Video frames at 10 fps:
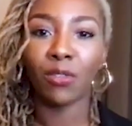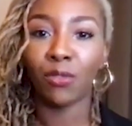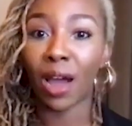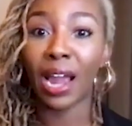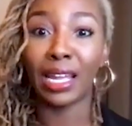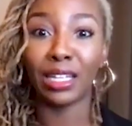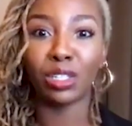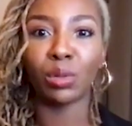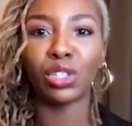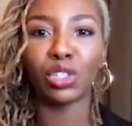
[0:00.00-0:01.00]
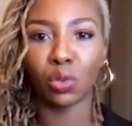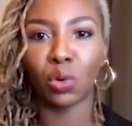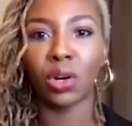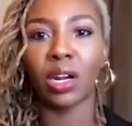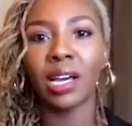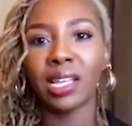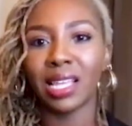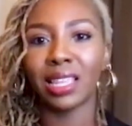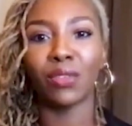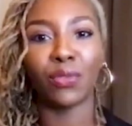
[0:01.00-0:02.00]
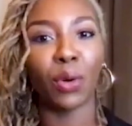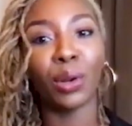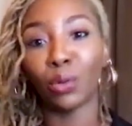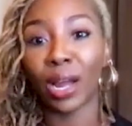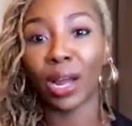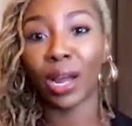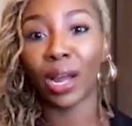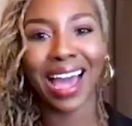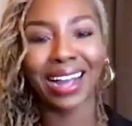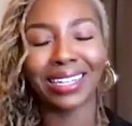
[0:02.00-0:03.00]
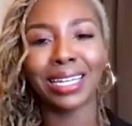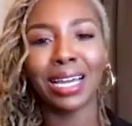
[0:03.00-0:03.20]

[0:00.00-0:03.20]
fighting to ensure that the Voting Rights Act